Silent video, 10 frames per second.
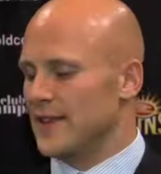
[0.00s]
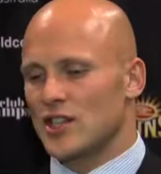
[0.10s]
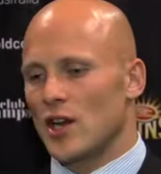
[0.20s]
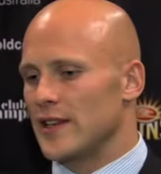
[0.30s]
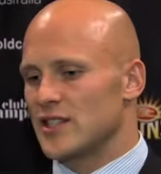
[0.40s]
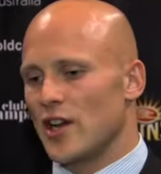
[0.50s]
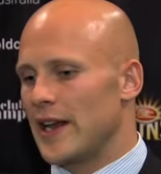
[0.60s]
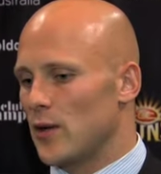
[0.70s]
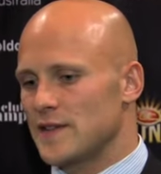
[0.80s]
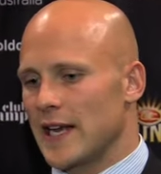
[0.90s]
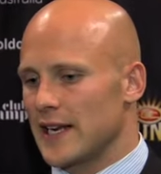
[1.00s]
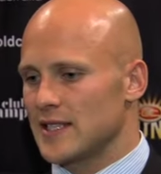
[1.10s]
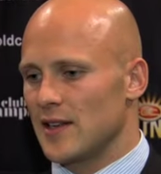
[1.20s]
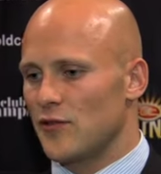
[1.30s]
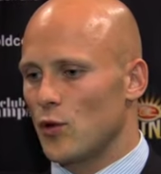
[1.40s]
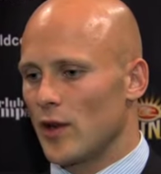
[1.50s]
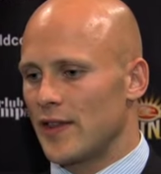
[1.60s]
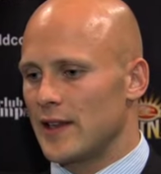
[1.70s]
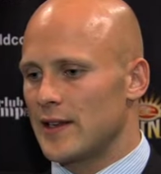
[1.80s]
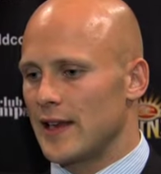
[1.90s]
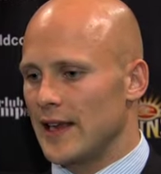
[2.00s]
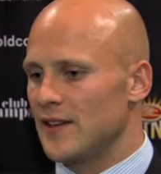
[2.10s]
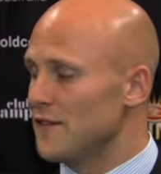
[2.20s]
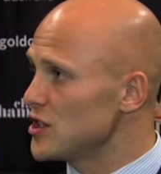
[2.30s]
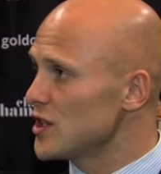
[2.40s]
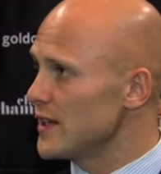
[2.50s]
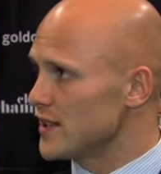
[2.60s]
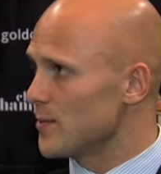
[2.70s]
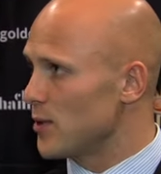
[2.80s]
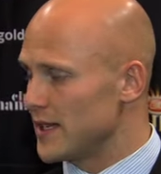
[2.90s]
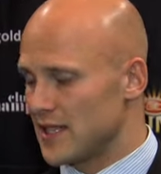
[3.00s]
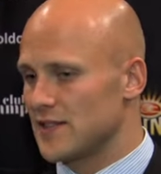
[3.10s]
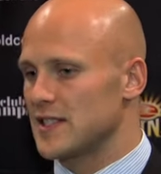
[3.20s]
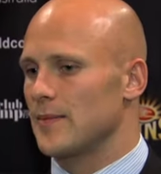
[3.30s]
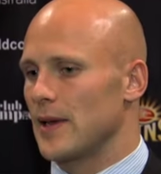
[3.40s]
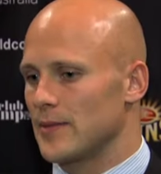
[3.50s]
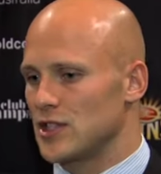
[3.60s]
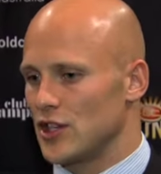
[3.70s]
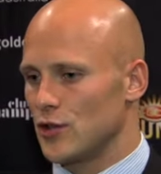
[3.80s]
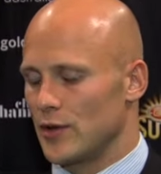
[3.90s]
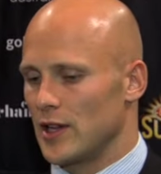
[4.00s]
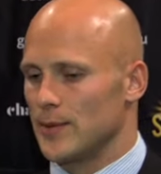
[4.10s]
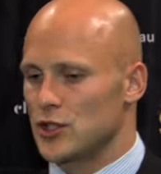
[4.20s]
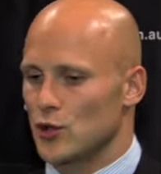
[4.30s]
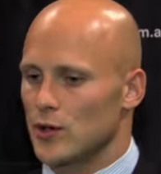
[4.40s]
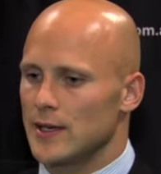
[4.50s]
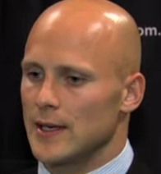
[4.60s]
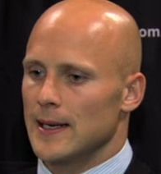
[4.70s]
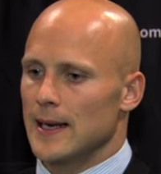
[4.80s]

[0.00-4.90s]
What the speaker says: there's no doubt we've taken a step forward. I think individually there's some players that have stepped up this year and really matured.